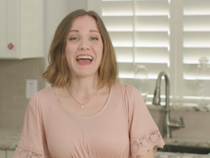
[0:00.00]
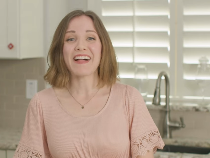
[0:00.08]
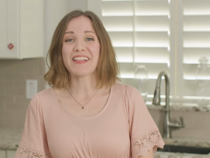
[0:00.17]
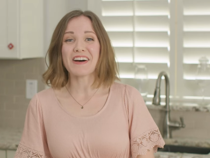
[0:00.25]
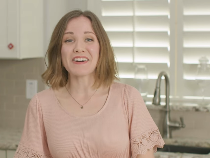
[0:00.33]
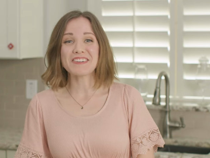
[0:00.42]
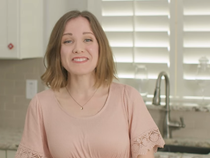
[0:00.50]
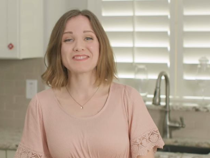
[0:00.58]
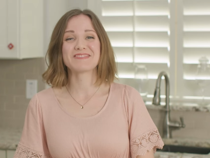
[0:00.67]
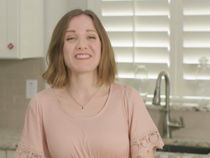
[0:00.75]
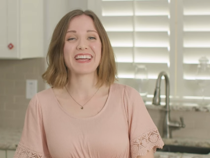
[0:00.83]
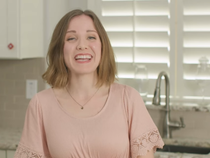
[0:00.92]
Hello,
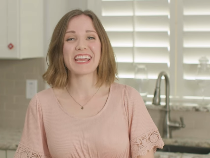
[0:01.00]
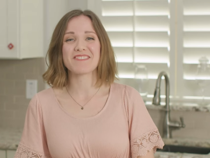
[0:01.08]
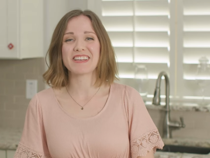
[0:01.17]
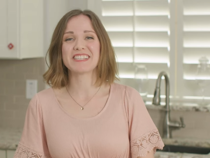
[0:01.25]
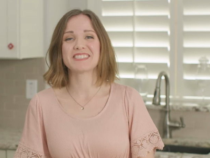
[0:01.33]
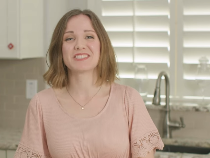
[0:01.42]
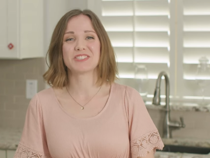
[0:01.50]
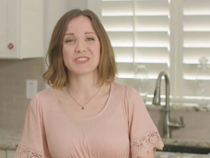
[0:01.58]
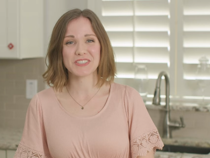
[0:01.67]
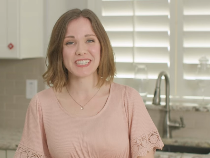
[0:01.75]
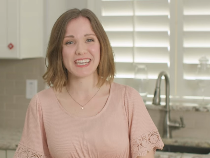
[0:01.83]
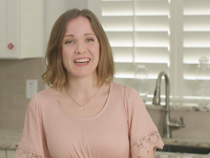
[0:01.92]
my name is
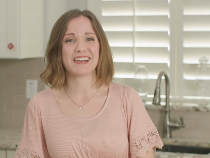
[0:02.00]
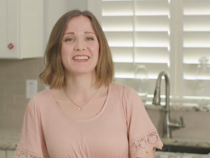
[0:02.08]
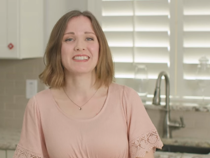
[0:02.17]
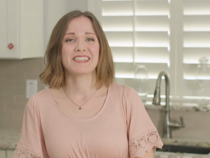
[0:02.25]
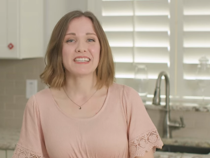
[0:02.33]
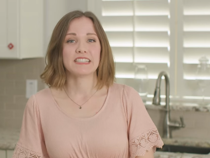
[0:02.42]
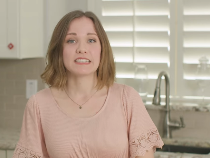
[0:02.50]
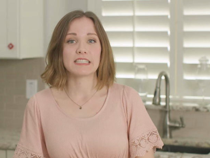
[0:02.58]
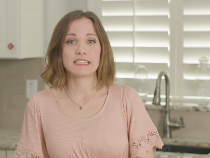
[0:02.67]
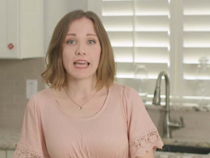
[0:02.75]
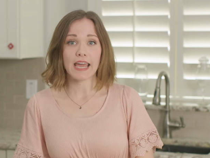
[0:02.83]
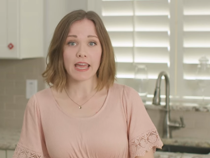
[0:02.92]
Julia.
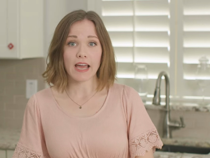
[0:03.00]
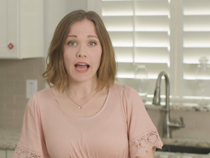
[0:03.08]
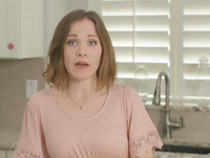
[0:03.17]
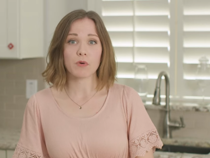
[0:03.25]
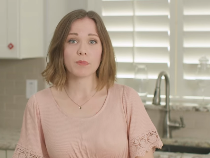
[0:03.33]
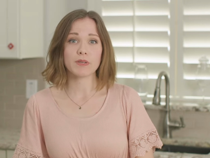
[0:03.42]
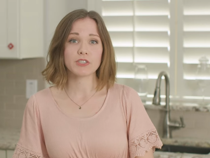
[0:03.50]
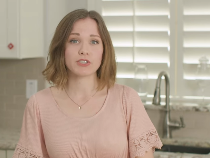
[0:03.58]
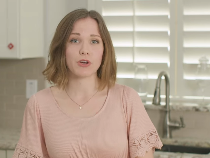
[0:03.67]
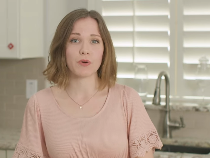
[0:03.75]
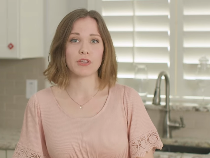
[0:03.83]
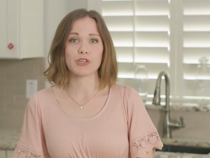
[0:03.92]
Today I will be
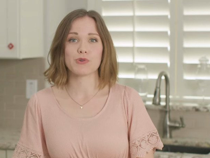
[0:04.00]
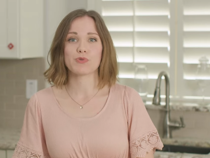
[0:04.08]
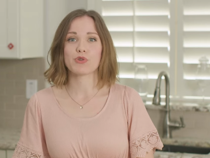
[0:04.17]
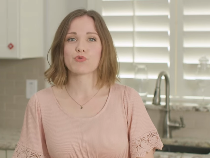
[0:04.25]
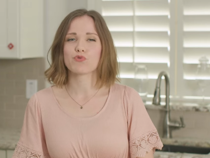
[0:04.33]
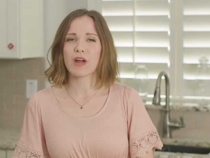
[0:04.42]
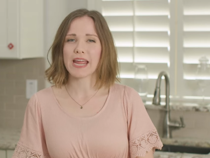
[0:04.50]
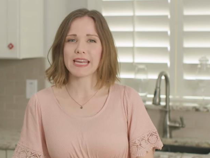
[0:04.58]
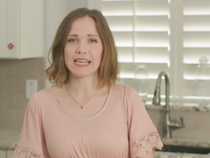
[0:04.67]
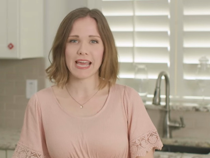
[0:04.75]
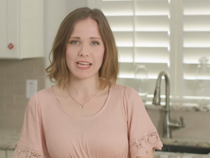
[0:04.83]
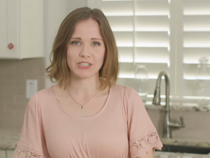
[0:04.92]
showing you the
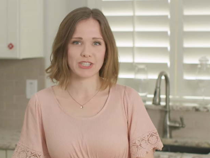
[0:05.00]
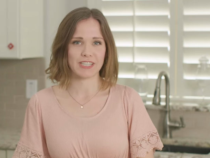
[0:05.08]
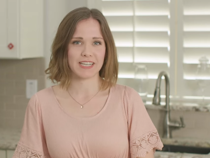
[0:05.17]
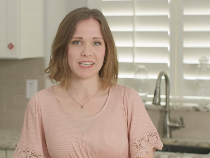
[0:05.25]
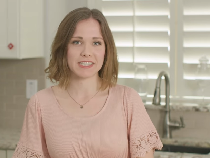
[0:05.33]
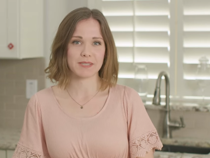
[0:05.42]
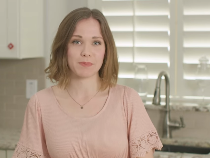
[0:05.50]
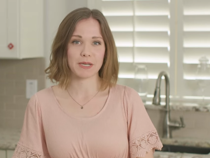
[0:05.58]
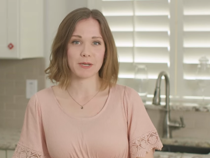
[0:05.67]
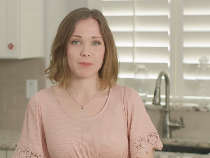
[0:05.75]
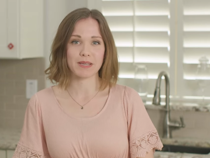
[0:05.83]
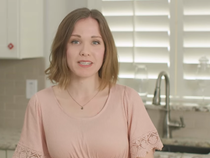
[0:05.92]
radiation
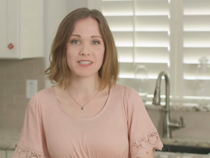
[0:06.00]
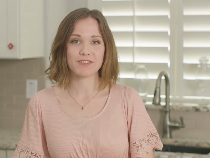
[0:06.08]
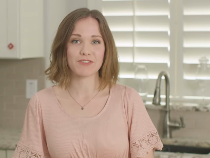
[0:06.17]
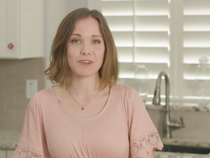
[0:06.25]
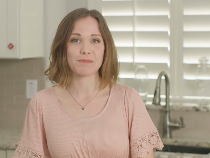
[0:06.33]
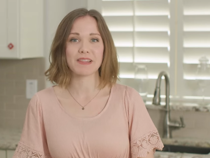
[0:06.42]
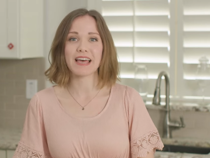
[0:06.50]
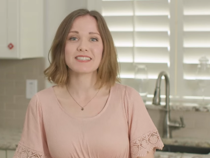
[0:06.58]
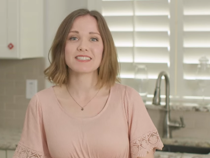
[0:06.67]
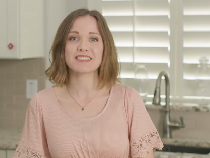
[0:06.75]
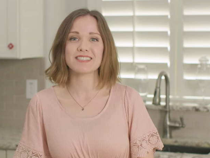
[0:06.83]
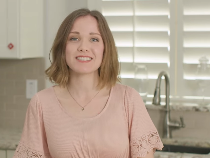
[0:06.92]
experiment from
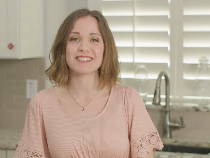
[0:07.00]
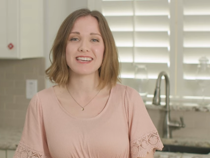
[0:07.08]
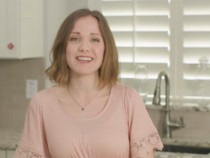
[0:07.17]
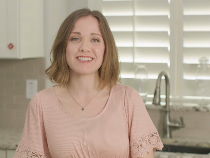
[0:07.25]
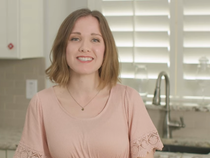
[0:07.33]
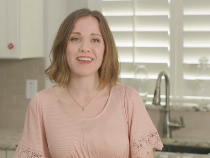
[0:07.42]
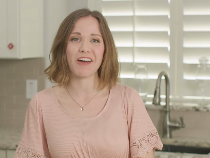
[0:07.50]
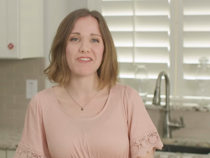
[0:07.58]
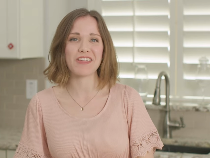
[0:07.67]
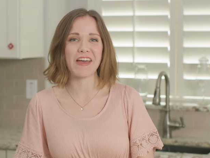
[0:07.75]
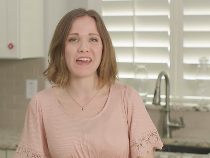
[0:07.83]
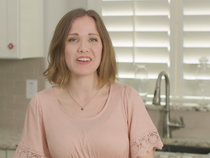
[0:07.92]
lesson six
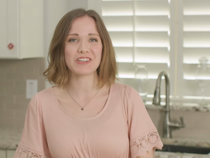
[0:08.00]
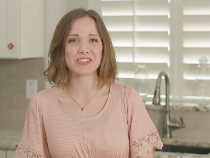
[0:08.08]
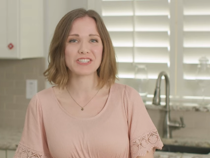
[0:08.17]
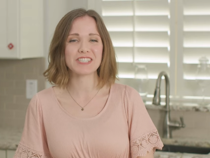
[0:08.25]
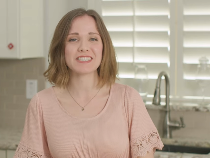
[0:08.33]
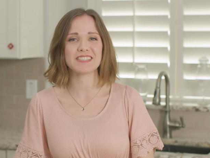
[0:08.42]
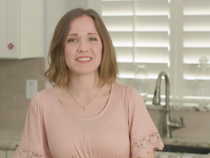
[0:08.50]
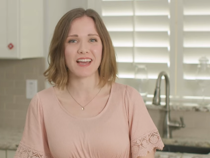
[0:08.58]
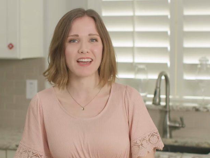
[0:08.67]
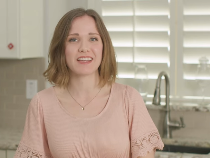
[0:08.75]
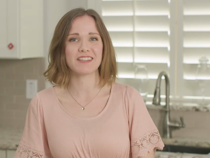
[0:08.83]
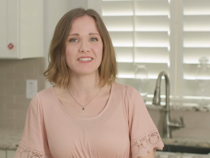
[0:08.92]
of the energy
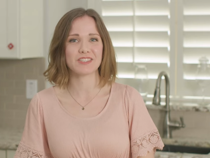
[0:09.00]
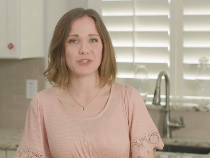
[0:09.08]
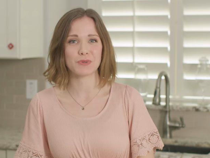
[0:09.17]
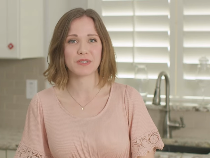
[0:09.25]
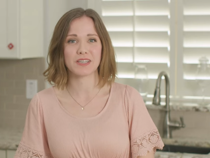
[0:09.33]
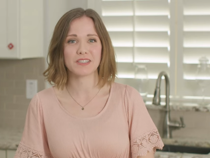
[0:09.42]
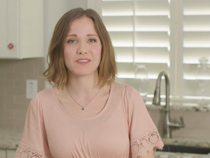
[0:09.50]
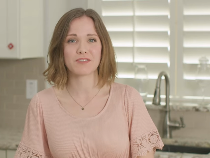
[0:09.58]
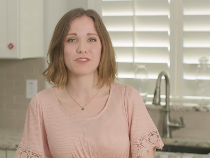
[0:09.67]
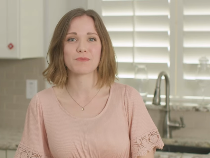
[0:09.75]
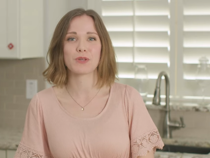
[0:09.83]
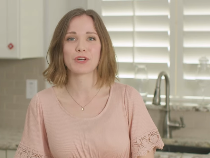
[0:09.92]
science unit
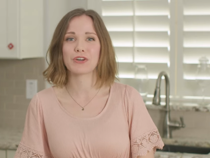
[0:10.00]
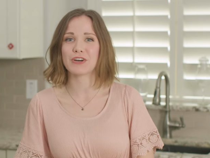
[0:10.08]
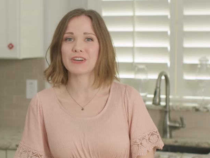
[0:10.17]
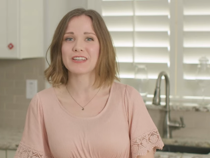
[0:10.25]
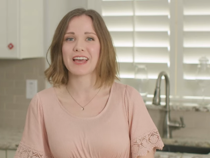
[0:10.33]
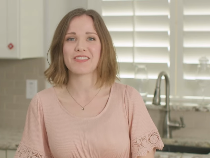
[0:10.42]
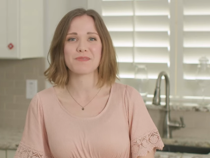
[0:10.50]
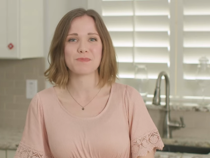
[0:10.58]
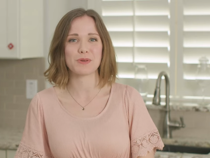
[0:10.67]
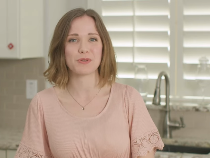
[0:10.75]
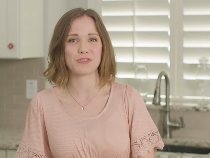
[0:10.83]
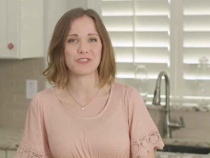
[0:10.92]
from the good and the
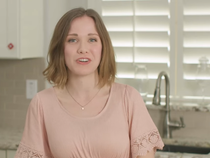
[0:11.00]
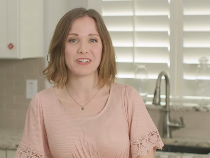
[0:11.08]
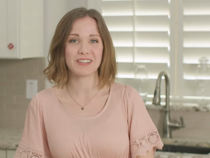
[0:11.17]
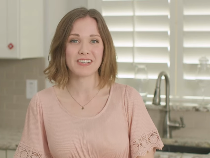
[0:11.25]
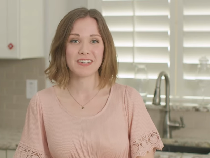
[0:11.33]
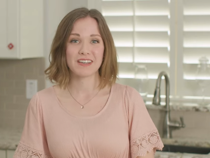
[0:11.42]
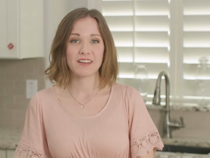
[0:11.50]
beautiful.